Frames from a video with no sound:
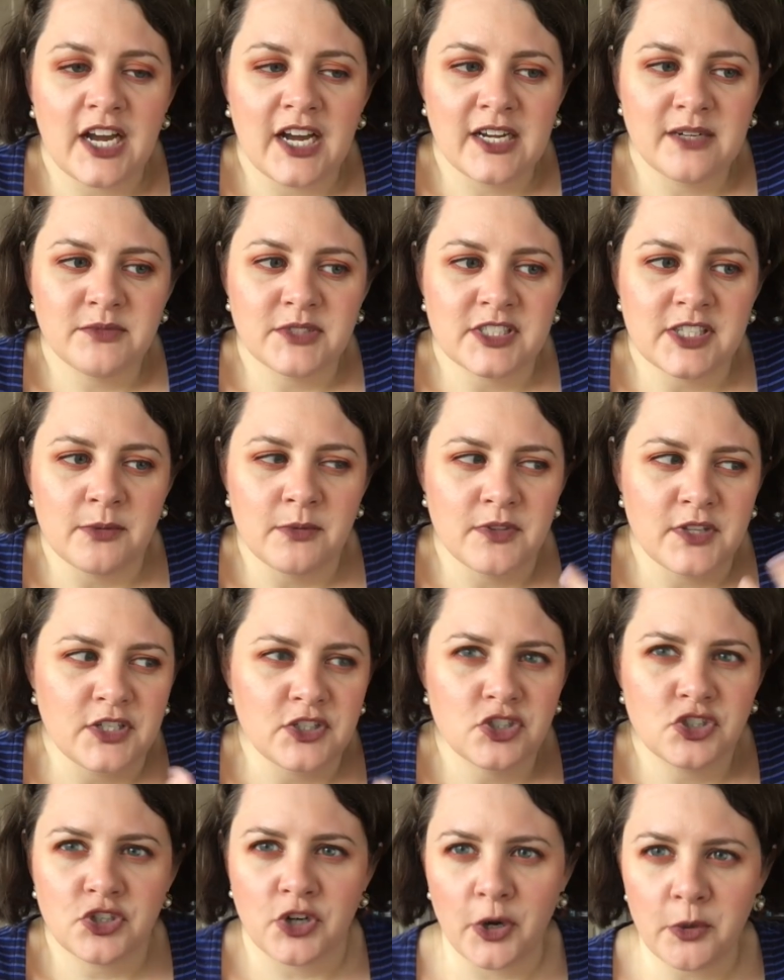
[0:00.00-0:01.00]
time to some of
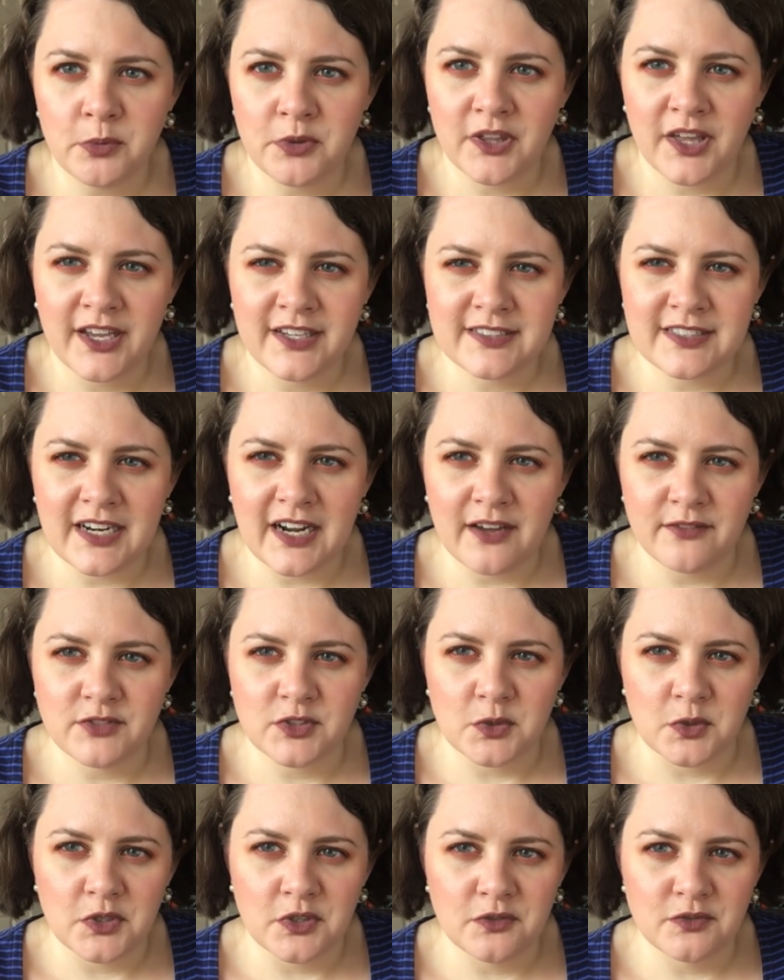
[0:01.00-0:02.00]
these trope things that I've
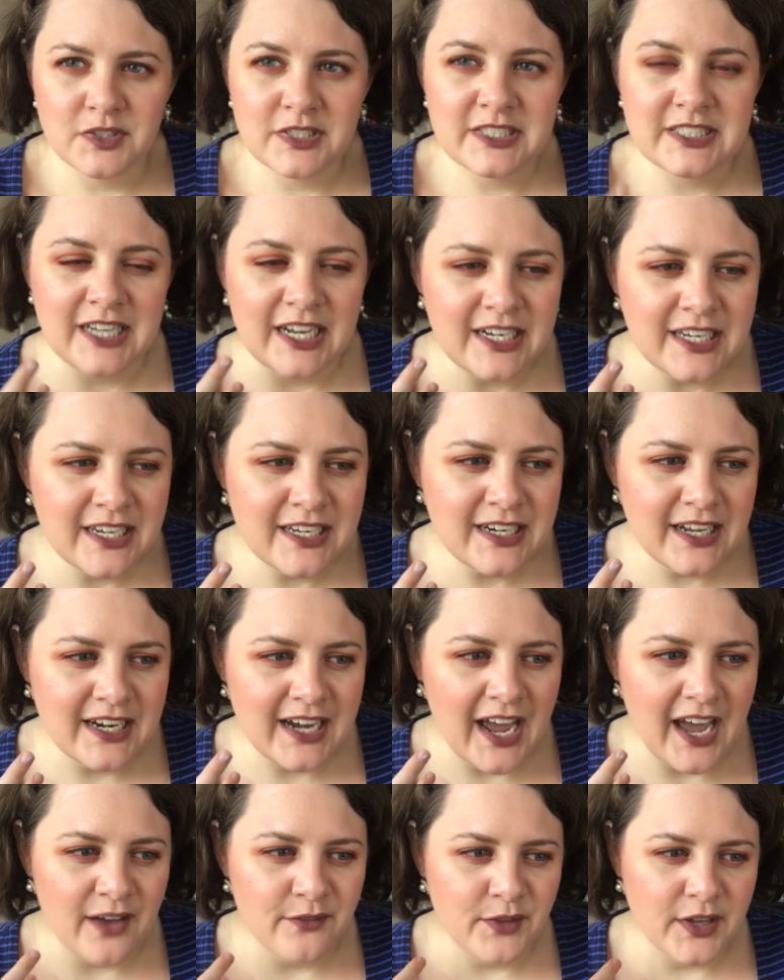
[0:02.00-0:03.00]
sort of studied and
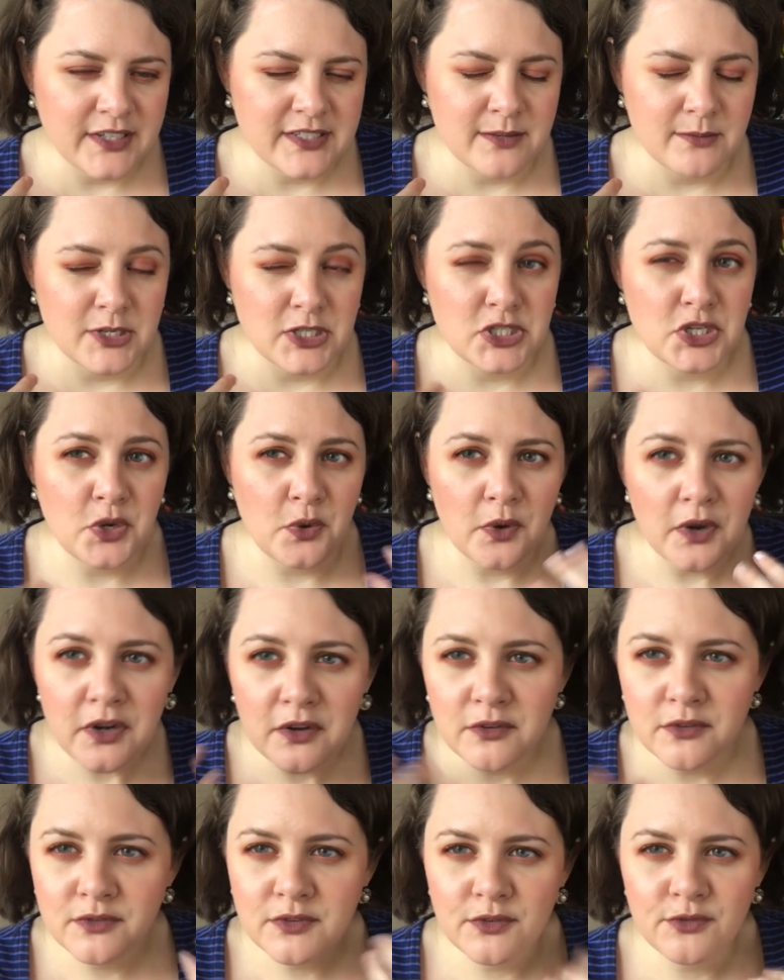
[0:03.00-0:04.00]
have like some
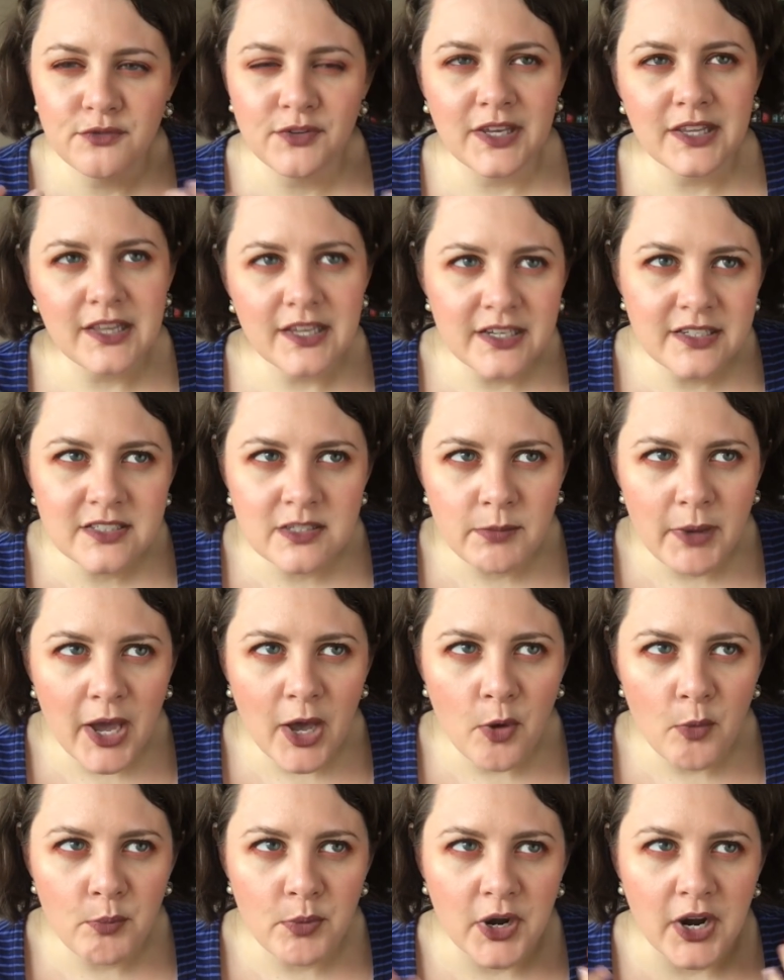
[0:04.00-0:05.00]
intuitive feelings
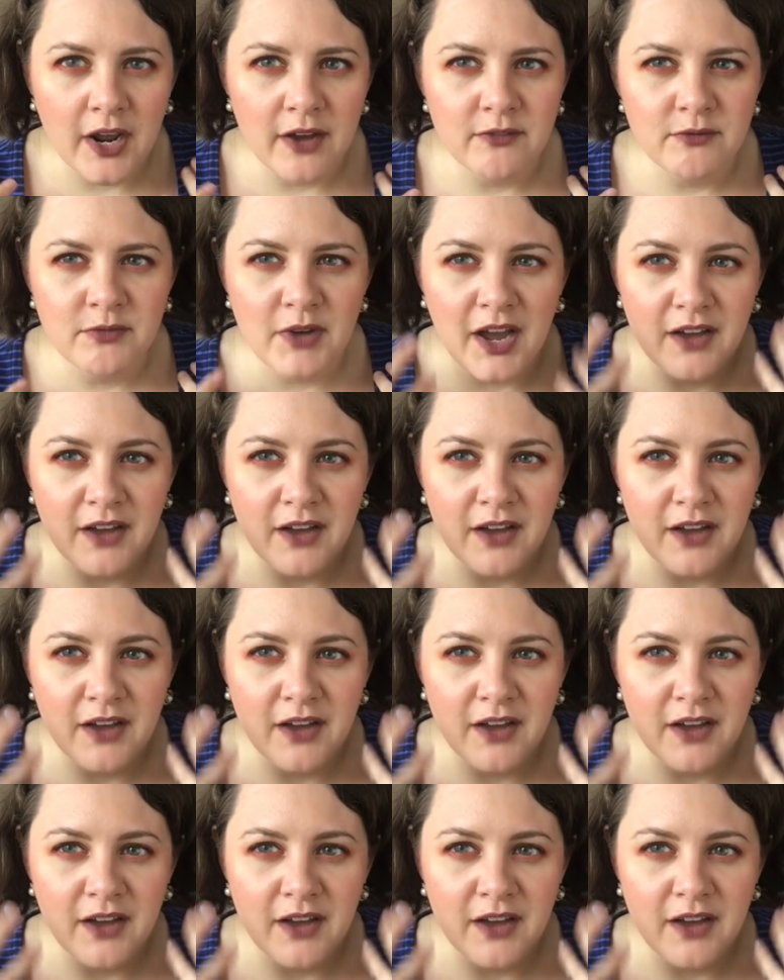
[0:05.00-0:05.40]
about, but I've,